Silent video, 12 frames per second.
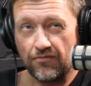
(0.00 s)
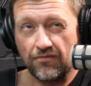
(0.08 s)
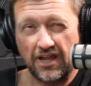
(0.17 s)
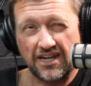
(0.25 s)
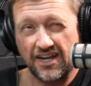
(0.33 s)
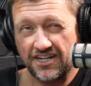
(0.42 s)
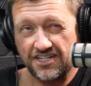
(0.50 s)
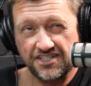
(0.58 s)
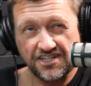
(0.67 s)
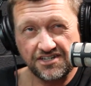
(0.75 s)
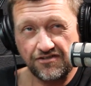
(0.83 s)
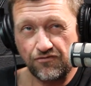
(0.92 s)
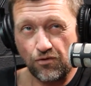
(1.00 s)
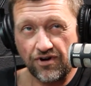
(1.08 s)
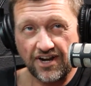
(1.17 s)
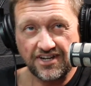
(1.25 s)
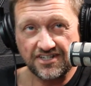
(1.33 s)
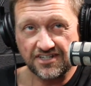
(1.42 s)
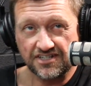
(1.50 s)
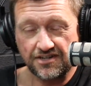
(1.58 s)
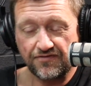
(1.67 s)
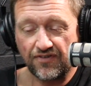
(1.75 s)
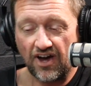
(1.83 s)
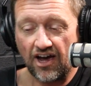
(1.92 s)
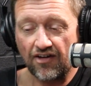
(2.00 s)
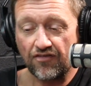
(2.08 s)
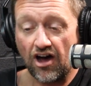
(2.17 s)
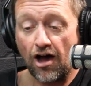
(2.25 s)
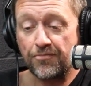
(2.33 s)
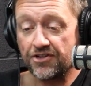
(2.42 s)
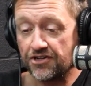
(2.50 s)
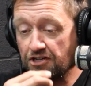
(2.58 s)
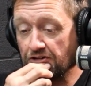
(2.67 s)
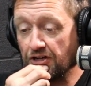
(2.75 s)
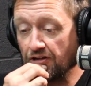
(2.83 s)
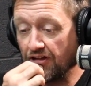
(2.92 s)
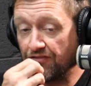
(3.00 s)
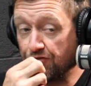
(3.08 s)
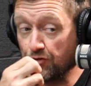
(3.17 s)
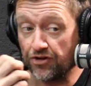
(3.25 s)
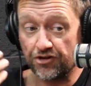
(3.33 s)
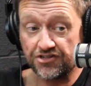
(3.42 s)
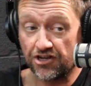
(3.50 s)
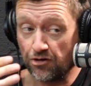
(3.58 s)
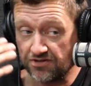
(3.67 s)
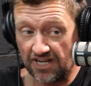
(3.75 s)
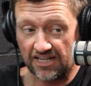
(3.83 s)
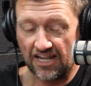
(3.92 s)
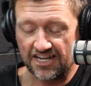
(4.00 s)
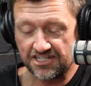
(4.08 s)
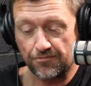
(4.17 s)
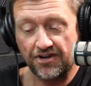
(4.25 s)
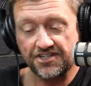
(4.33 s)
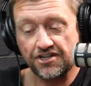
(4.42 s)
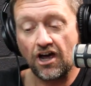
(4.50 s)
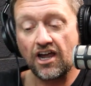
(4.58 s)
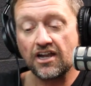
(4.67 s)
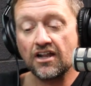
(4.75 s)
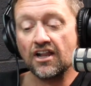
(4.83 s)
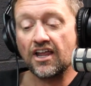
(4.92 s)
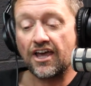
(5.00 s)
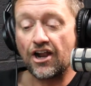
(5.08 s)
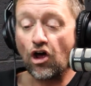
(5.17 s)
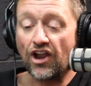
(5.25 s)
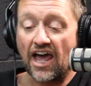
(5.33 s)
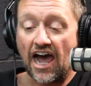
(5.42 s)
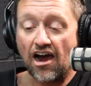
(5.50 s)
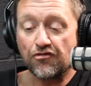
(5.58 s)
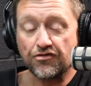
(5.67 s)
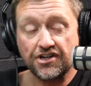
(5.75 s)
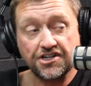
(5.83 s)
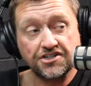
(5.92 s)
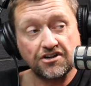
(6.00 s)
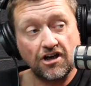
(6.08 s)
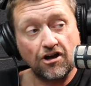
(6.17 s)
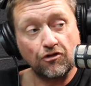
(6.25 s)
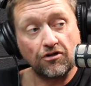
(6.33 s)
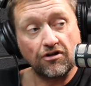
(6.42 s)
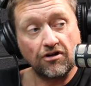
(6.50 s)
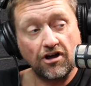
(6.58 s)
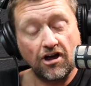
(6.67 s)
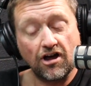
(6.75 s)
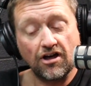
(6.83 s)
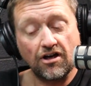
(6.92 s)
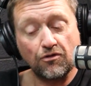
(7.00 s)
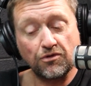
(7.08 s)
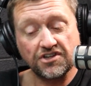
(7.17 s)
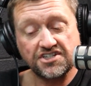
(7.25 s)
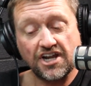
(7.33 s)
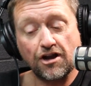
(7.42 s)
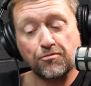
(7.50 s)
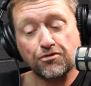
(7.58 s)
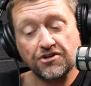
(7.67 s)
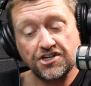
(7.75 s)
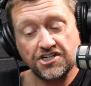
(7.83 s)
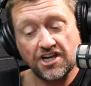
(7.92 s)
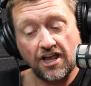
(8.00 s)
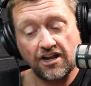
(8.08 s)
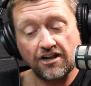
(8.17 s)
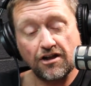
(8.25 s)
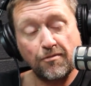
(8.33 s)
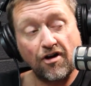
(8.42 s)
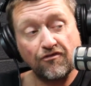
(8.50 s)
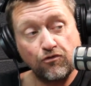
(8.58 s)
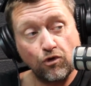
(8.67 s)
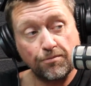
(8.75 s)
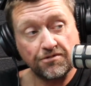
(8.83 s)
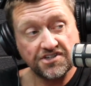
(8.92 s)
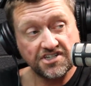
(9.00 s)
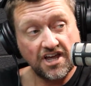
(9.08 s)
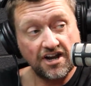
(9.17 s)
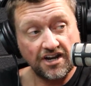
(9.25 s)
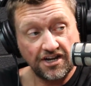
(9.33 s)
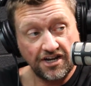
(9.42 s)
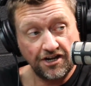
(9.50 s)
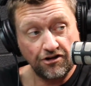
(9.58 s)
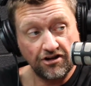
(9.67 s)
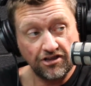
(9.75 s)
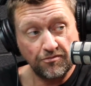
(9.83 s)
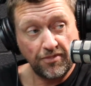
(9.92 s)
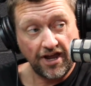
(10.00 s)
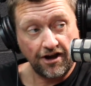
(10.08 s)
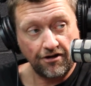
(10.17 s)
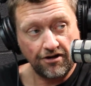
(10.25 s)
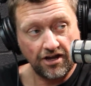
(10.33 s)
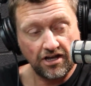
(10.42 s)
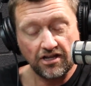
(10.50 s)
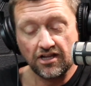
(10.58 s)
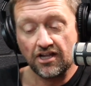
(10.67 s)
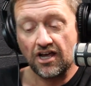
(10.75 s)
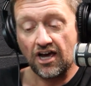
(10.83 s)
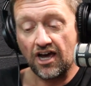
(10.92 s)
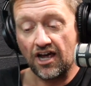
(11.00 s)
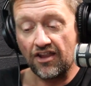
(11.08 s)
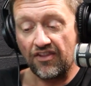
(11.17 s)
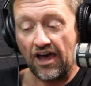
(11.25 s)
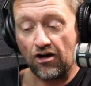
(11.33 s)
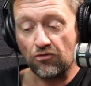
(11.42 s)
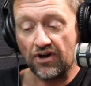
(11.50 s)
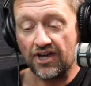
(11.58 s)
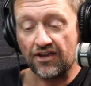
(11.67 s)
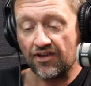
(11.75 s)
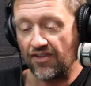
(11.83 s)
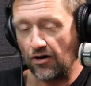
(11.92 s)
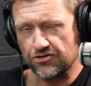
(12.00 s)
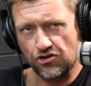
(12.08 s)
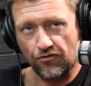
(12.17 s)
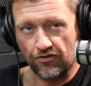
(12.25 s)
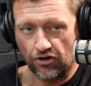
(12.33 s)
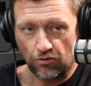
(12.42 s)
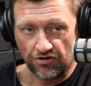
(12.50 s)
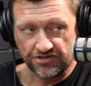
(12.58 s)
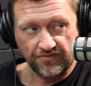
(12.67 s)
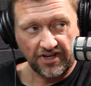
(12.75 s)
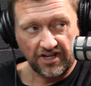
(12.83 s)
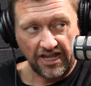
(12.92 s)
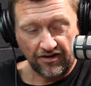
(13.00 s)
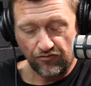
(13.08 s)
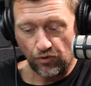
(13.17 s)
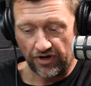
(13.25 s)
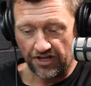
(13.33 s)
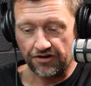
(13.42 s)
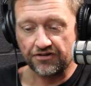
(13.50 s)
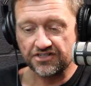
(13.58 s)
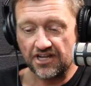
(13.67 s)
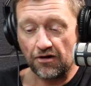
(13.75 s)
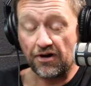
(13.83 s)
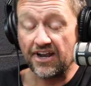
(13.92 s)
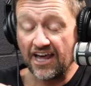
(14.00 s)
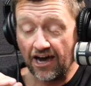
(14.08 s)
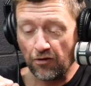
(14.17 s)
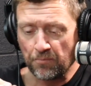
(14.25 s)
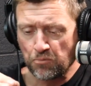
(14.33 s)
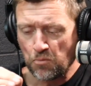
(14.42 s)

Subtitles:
like 1964, 1965 up until a few years ago was like the last time I saw it. And on average, real estate appreciated about 4% here in the Bay Area that way. And that was over the course of, again, like 40 years that way. Now,